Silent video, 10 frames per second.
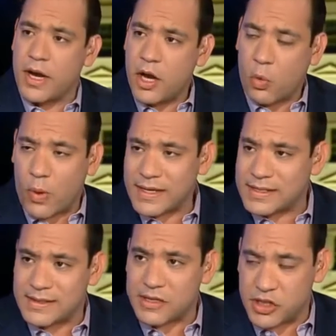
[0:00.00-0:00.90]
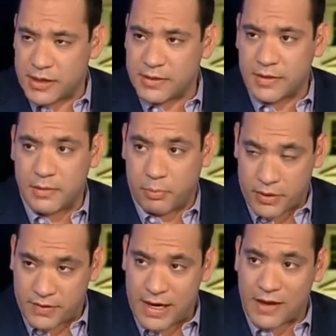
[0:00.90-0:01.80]
racist agenda that the
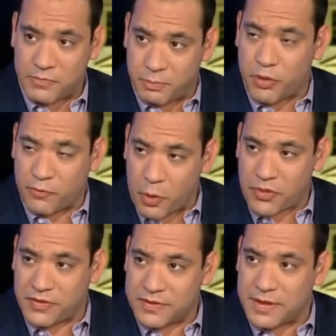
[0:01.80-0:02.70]
president has put forward since